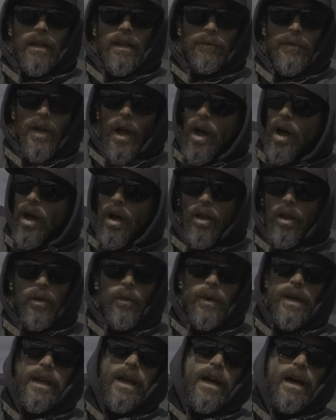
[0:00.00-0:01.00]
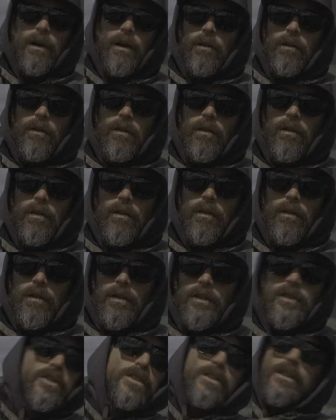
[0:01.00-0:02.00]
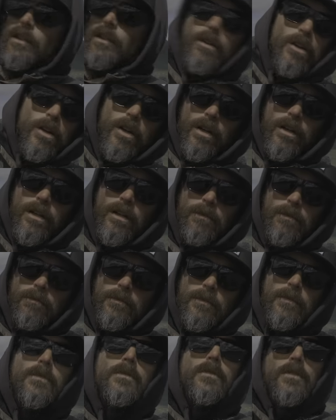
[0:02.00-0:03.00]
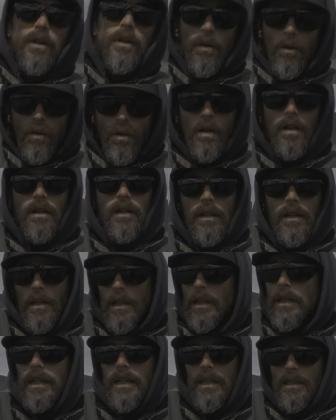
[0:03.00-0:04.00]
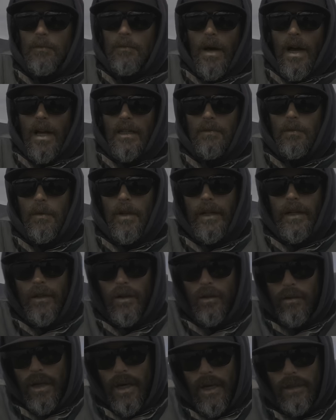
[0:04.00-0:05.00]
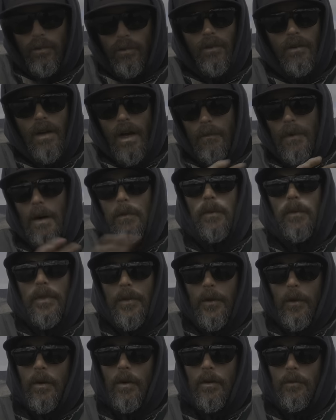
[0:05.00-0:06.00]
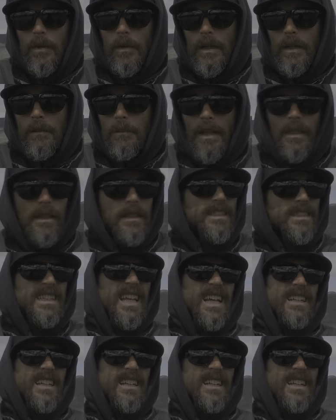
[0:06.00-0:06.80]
dumped all the way out and you're still hooking them. So it is possible. I know guys will come up with their own rigging methods and